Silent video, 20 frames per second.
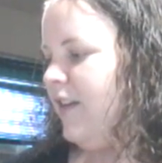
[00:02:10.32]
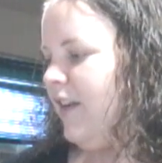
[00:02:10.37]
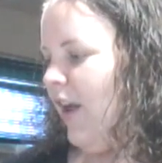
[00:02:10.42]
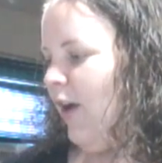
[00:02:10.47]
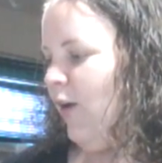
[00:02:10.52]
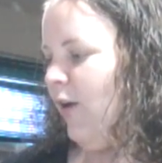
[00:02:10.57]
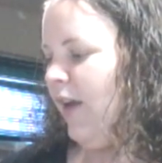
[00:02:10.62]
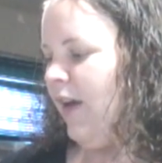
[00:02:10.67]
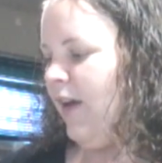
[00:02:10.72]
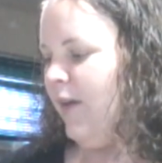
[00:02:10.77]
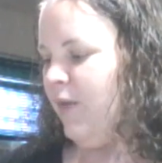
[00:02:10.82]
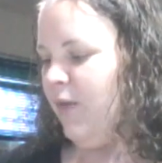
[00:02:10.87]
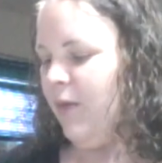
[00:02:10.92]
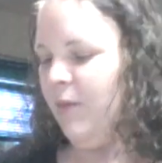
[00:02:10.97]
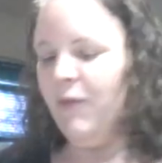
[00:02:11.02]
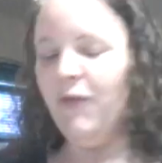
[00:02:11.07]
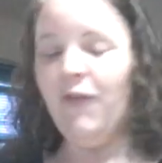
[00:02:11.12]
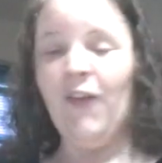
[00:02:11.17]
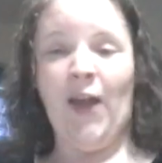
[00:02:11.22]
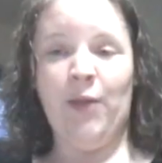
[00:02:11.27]
Now I have
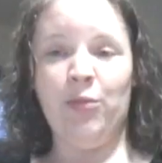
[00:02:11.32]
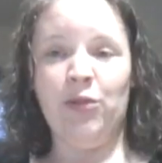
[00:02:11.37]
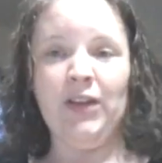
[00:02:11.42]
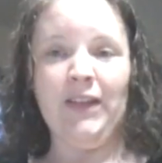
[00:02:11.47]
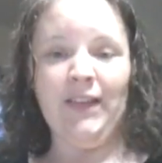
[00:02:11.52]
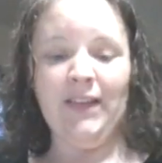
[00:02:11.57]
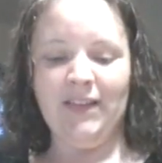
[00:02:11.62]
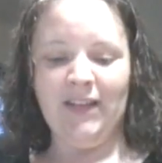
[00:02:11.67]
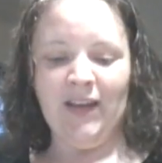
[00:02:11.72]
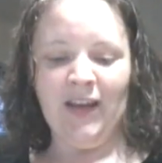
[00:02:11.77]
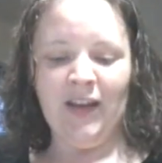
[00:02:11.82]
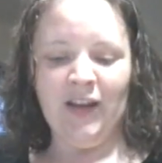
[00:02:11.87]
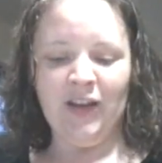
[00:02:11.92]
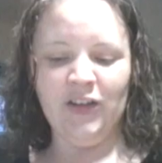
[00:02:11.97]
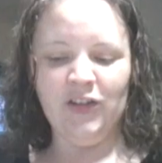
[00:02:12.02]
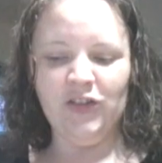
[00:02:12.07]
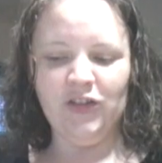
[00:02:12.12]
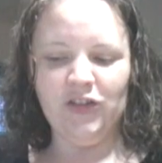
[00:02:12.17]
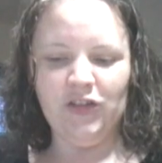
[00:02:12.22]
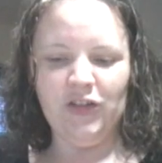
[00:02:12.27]
some fabric
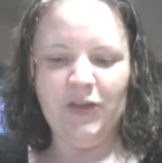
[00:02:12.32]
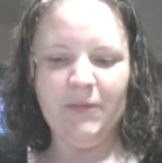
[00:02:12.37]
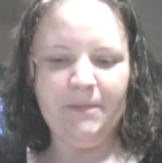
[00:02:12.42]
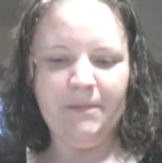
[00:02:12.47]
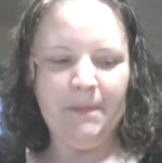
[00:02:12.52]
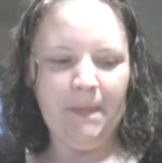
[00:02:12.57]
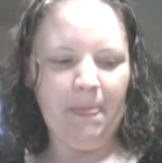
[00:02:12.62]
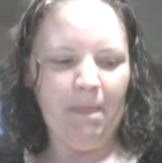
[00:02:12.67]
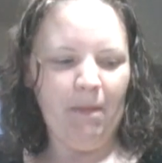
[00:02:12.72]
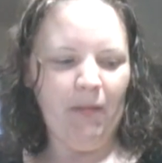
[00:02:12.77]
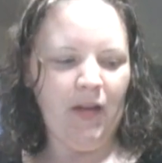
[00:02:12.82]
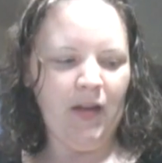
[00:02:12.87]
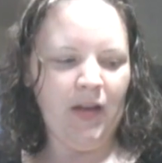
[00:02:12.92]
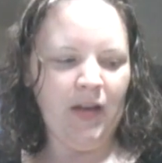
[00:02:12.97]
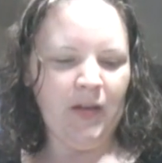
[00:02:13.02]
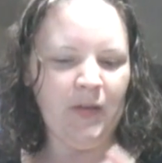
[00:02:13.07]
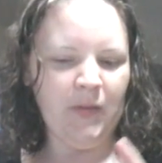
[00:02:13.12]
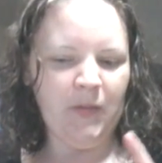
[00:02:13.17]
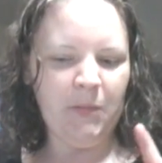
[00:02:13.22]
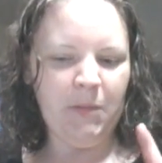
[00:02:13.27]
stash.
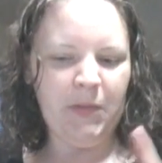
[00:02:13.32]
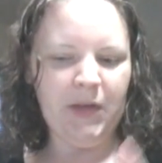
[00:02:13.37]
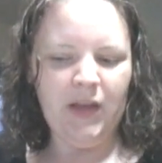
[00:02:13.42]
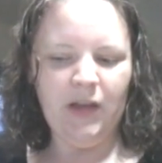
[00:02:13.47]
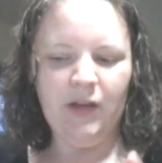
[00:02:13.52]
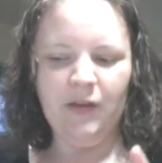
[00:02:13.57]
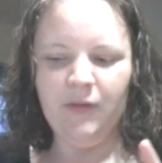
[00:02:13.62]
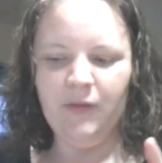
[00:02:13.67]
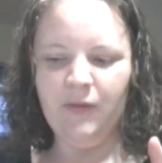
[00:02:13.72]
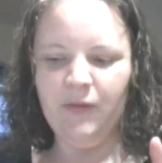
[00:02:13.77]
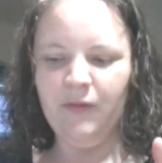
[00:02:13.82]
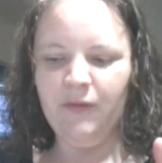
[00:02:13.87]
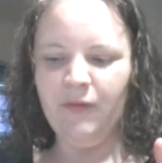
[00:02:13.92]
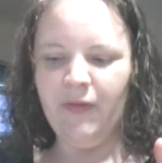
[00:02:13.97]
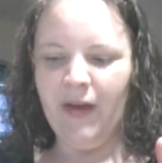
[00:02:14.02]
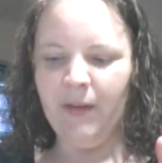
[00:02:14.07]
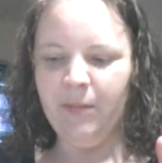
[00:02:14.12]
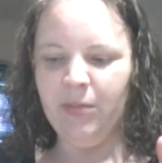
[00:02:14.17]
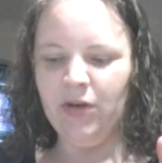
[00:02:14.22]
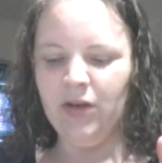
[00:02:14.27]
Speaking of
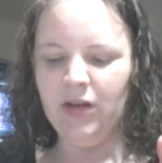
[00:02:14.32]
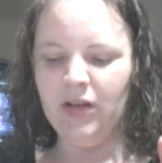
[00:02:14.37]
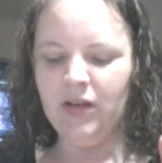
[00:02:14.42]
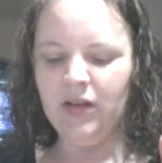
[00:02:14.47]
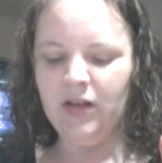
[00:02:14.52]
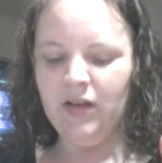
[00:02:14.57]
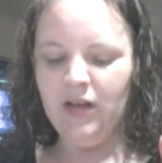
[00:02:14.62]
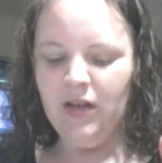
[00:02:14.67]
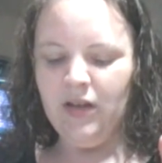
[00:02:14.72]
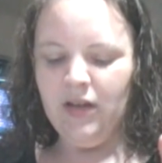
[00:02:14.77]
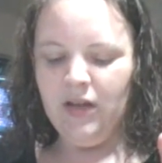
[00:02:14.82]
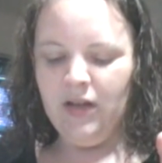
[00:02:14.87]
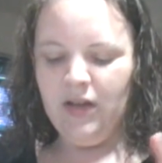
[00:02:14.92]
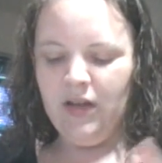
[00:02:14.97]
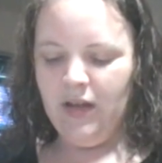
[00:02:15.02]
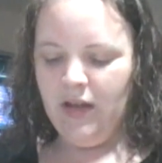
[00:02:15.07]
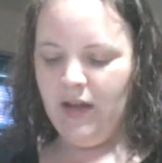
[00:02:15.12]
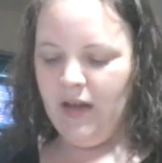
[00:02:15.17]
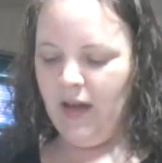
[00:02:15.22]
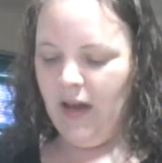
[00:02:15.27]
fabric,
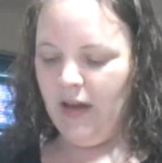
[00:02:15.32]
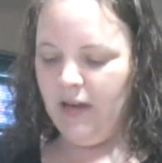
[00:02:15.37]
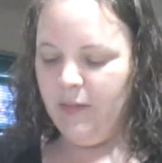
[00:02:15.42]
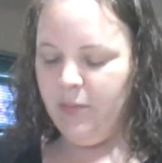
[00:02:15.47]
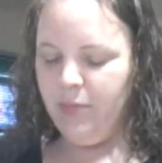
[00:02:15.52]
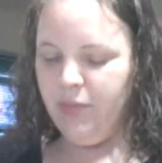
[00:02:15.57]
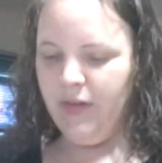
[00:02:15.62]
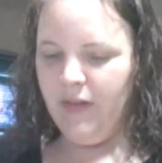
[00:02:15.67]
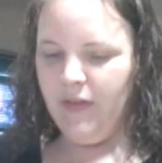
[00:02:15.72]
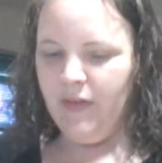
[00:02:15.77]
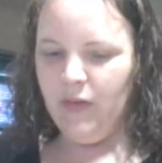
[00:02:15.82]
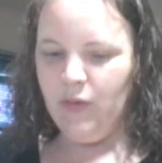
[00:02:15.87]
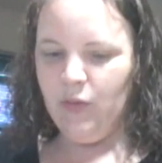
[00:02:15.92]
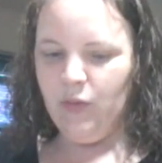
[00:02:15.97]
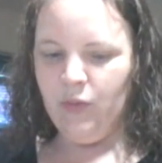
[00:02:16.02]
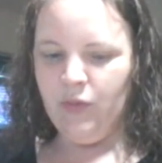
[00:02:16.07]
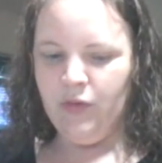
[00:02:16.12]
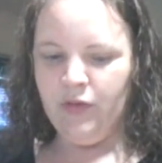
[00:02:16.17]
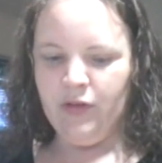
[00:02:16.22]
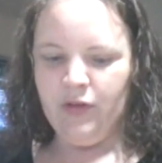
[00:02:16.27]
I did place an
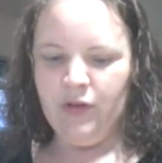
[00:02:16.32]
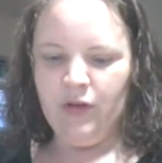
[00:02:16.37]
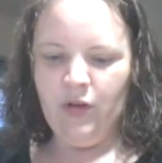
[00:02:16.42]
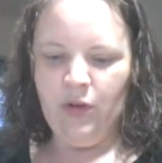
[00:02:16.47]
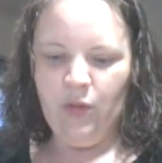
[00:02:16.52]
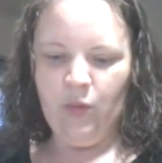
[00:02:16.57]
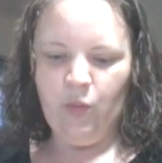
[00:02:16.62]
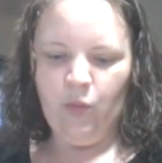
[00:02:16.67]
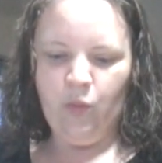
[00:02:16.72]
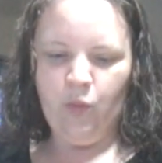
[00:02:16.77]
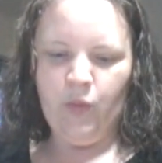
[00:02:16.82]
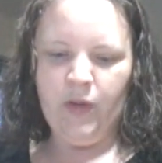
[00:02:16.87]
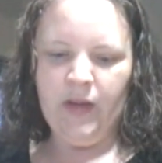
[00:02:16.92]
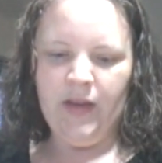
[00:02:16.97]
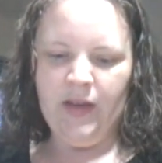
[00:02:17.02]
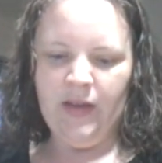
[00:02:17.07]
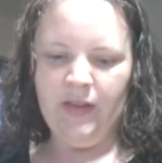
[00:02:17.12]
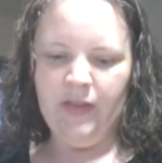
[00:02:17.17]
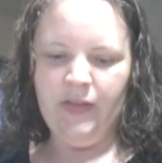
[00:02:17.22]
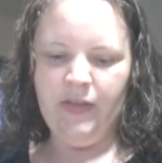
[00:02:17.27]
order
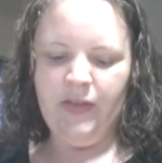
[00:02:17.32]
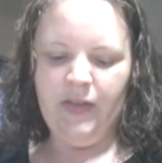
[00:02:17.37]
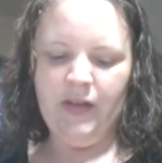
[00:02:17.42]
with